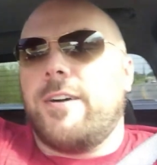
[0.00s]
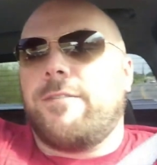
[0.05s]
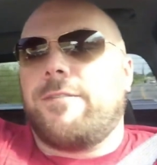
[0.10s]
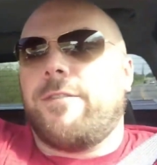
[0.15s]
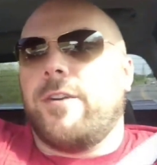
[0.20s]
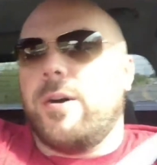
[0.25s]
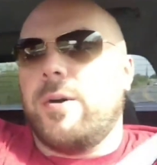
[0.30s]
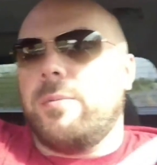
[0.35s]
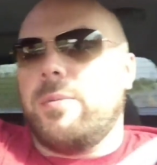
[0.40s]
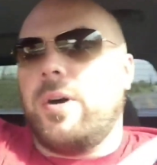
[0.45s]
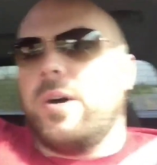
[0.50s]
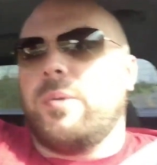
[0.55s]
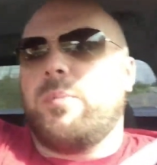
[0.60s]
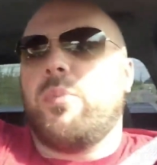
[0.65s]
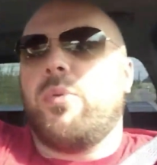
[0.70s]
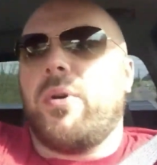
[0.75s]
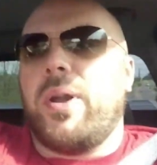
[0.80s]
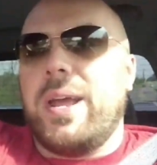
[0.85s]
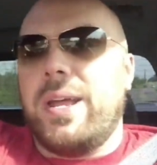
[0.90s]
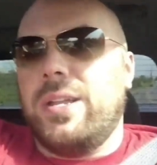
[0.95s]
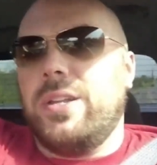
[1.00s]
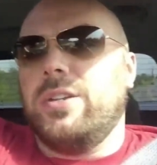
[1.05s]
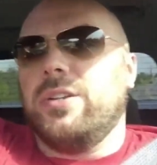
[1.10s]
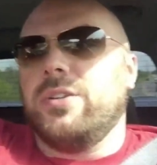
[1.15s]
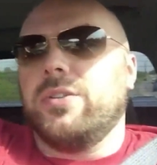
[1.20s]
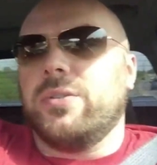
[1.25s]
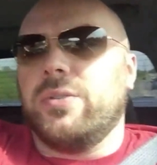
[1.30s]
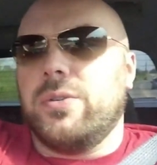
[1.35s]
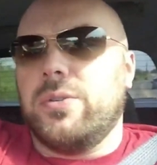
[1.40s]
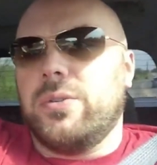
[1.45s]
from a brand
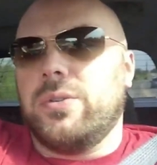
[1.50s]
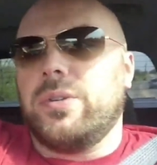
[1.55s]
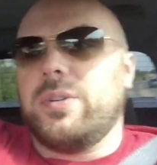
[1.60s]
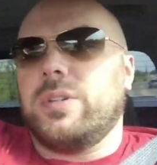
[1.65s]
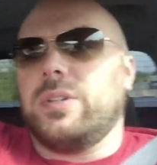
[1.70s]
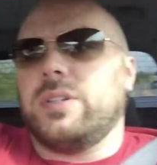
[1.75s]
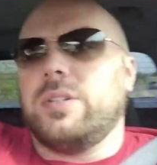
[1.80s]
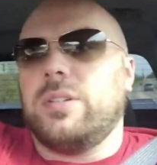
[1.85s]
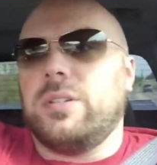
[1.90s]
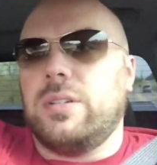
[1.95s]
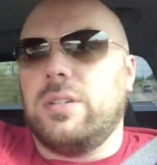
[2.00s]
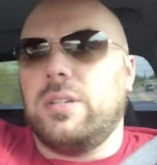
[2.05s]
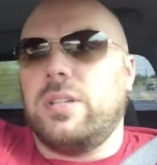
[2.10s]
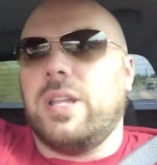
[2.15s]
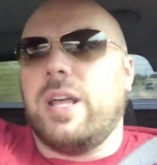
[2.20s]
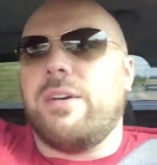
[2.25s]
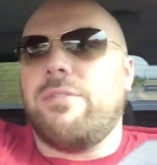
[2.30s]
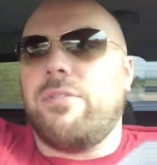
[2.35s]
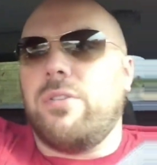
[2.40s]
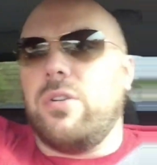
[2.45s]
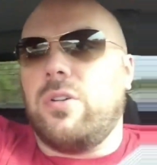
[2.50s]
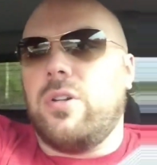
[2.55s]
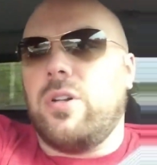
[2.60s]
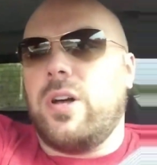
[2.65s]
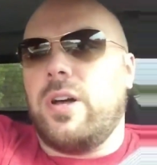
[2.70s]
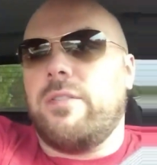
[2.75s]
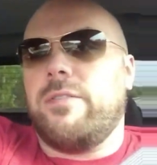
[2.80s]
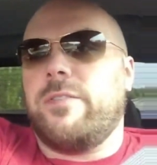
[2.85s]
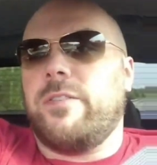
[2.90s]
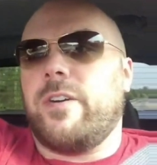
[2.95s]
new level
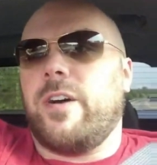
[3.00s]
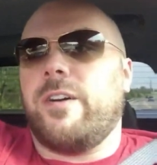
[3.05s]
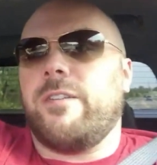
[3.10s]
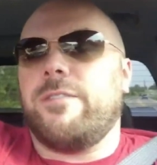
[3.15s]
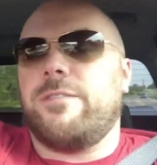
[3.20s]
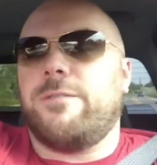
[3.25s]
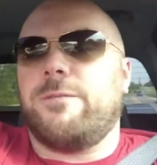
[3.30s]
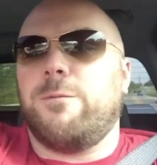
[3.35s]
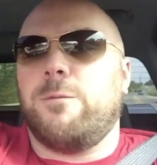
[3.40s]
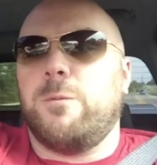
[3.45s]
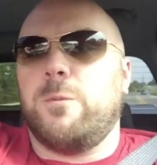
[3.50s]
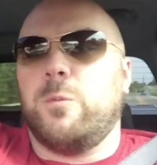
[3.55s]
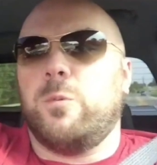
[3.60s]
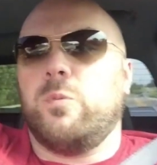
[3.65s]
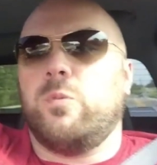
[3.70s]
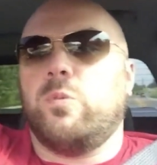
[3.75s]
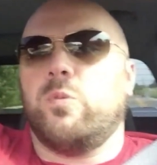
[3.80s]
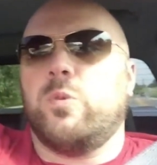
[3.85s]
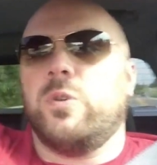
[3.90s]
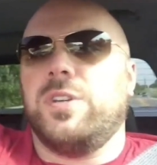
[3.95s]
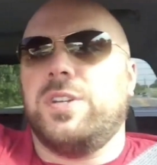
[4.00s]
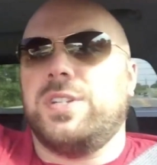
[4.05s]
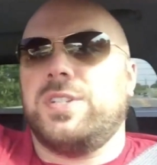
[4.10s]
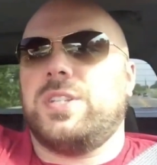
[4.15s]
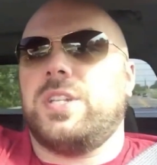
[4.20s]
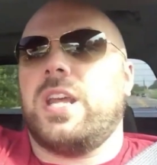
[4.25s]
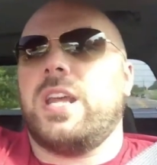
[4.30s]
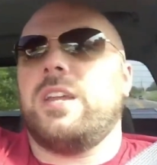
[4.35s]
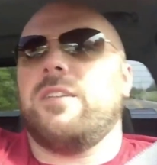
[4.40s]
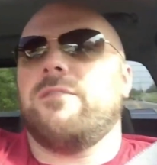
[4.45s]
of real
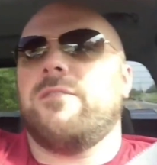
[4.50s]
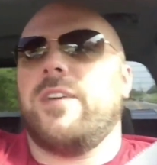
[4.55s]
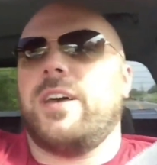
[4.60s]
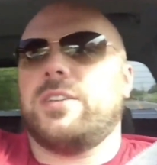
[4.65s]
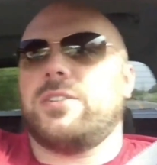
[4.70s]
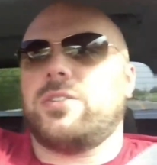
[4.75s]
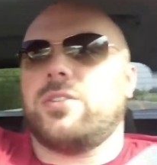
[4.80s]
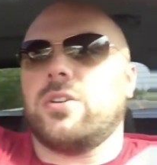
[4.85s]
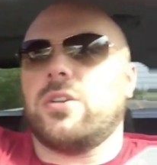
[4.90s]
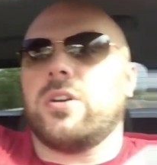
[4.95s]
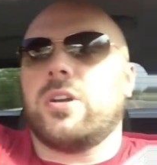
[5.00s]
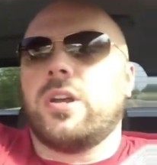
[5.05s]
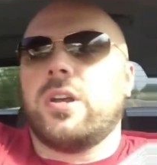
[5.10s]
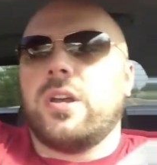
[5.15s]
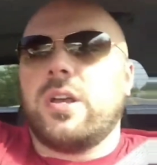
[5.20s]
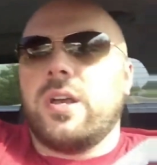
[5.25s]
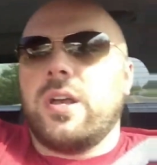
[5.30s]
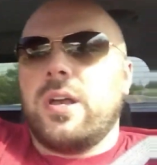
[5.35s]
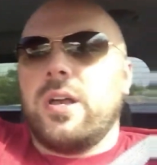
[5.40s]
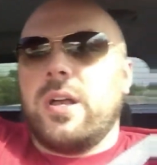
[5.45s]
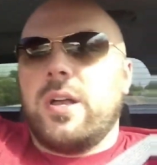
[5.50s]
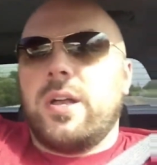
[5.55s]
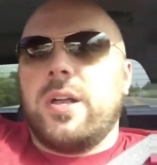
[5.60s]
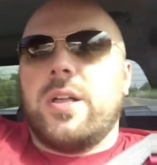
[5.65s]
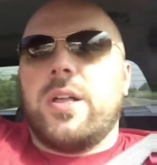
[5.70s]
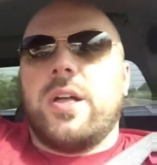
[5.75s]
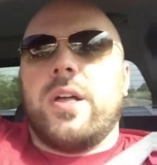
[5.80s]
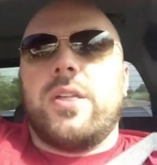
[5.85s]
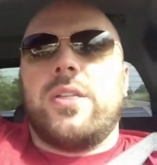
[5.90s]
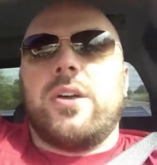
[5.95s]
estate investor.
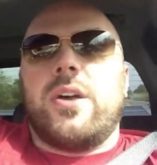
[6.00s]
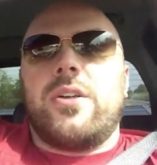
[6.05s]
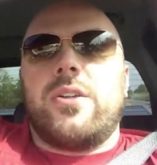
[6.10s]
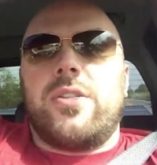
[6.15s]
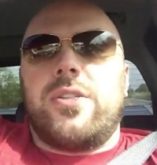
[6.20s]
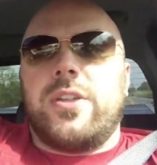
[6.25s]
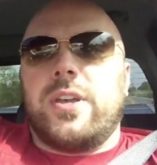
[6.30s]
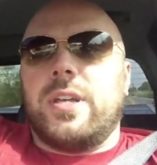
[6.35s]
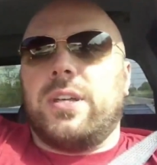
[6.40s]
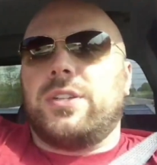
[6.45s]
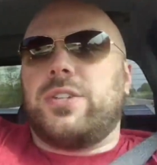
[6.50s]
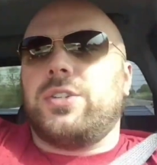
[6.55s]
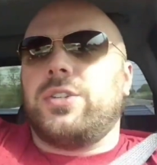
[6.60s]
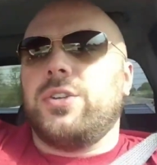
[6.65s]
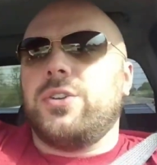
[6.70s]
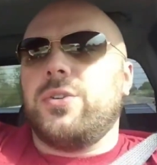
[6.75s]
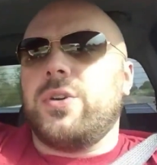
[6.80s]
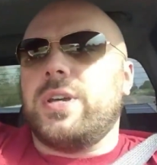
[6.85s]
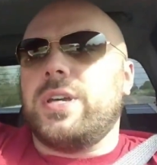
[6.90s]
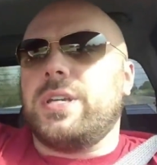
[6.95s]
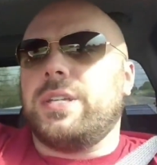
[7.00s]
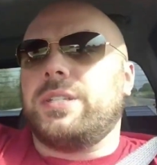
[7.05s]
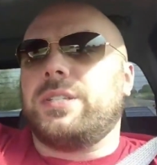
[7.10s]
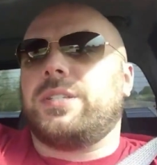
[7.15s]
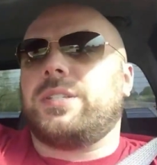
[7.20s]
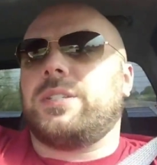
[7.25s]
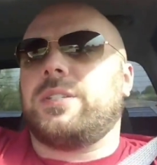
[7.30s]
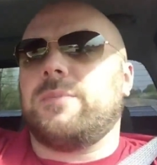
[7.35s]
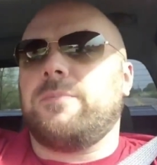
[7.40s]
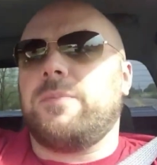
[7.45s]
The other thing too
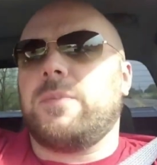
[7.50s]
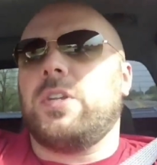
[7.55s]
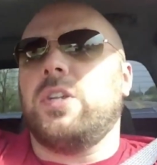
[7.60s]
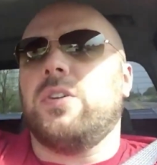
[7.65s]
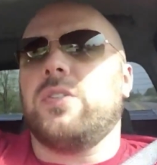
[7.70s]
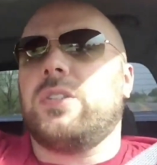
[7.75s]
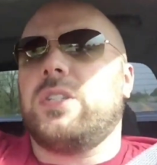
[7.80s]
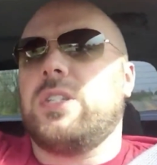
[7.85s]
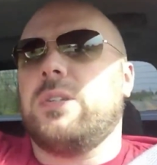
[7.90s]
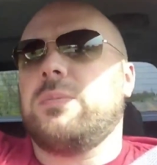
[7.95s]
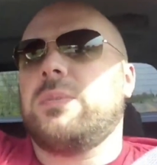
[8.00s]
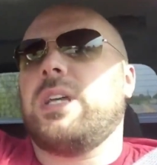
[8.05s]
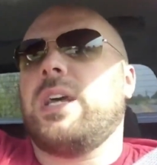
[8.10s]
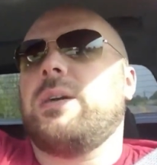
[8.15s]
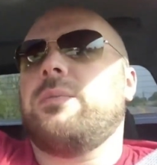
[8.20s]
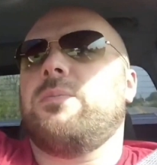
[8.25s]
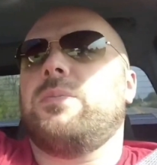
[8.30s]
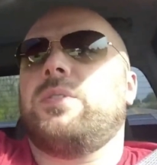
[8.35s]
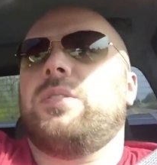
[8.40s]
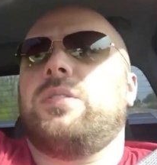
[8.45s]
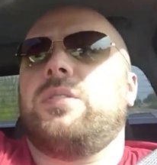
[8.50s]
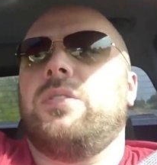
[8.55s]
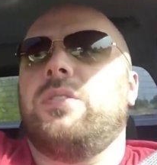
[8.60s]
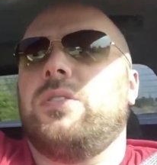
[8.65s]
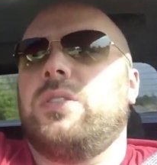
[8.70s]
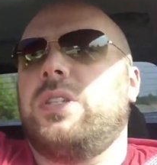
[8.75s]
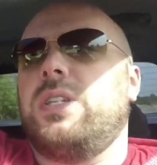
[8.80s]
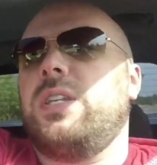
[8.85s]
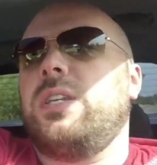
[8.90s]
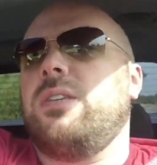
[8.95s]
is, sometimes your
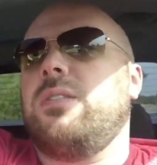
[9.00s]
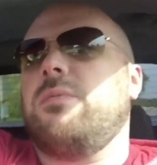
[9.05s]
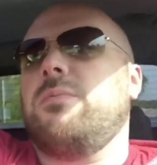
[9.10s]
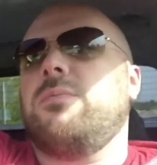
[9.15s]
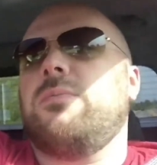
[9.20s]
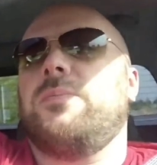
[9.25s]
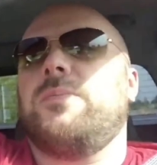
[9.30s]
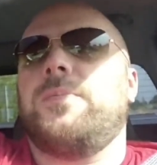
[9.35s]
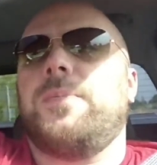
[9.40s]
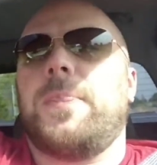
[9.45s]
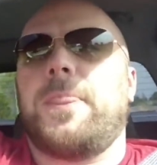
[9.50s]
team